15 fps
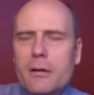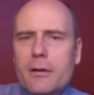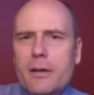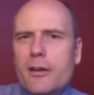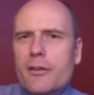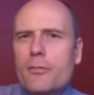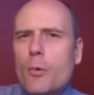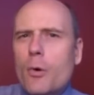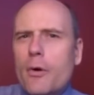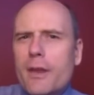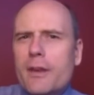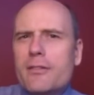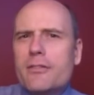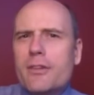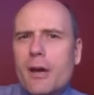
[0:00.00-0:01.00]
That is more
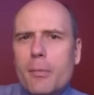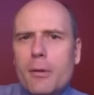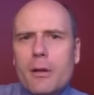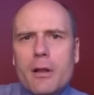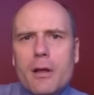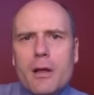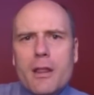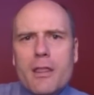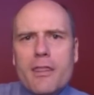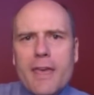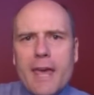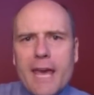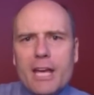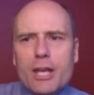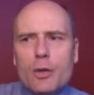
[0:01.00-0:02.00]
than double the
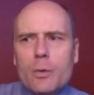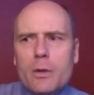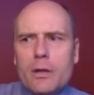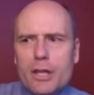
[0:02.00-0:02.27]
annual